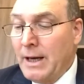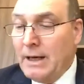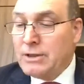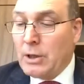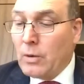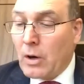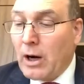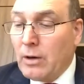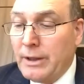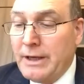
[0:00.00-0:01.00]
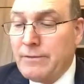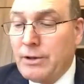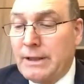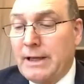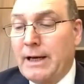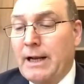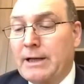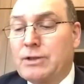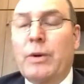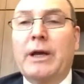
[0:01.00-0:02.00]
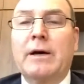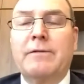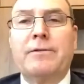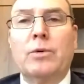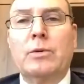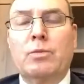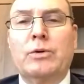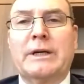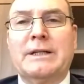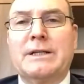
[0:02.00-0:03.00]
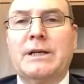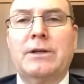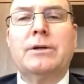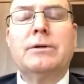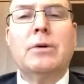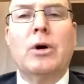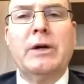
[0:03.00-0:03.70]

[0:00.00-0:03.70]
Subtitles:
So look, I'll leave it at that. As we go forward, we'll continue.